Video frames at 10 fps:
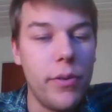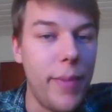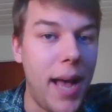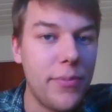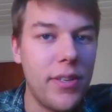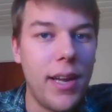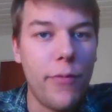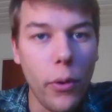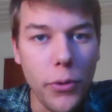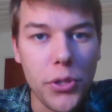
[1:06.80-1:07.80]
are maps that
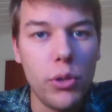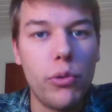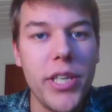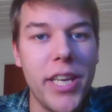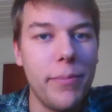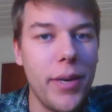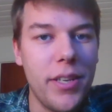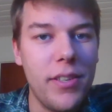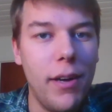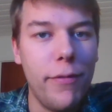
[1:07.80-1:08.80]
I've also created
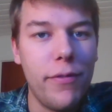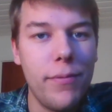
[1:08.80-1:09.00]
myself.